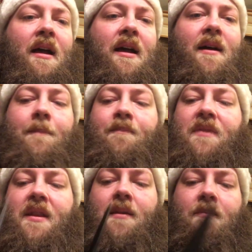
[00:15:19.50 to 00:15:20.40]
Um,
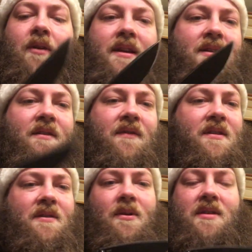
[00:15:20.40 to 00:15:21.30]
Price
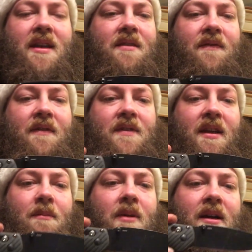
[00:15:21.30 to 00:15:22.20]
difference is about 10 to
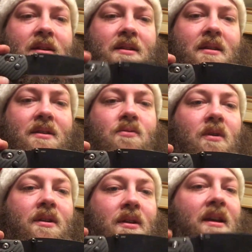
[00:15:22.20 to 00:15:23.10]
15 bucks. This
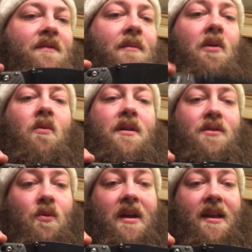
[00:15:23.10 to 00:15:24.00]
one you can get for about
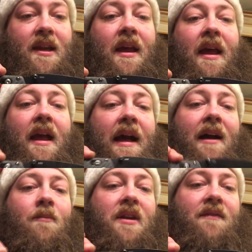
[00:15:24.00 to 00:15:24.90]
120.
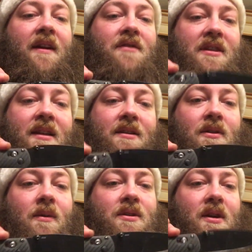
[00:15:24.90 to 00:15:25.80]
Whenever I've seen, it's
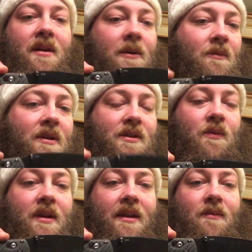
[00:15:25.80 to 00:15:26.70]
always gone about
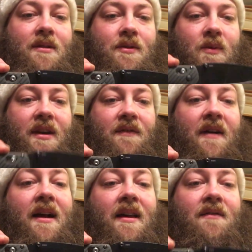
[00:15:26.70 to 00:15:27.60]
120 to
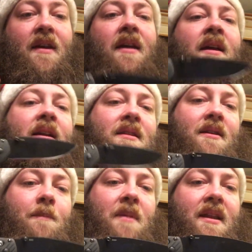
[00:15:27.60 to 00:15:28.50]
125.
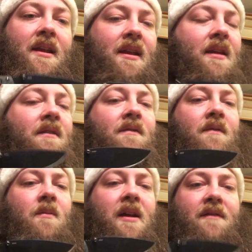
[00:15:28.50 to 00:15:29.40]
The mini,
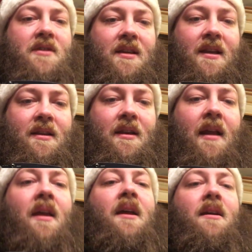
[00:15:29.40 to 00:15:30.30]
what I've seen,
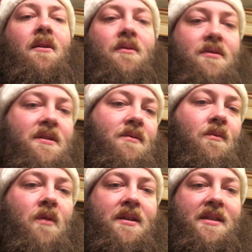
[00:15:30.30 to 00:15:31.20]
goes
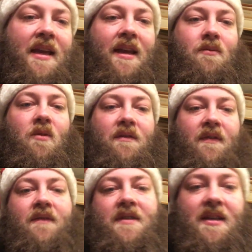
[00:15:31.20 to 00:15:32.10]
110,
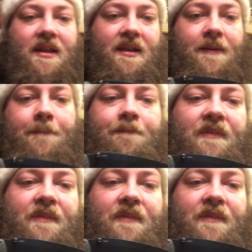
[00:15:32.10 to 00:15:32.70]
115.